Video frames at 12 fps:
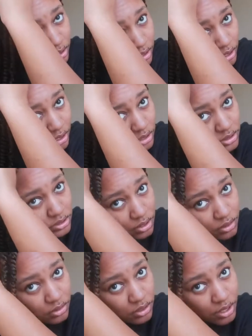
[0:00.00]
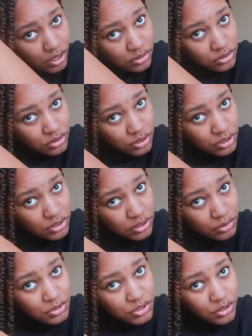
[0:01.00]
And so I'll show you this.
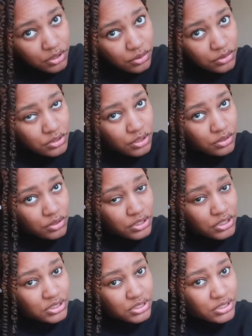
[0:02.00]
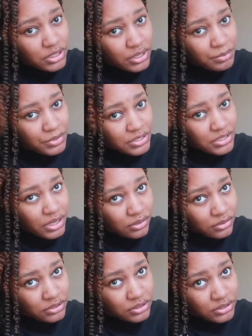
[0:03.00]
Let me show you. So you could just slip this out.
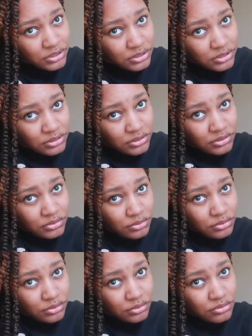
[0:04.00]
Ooh.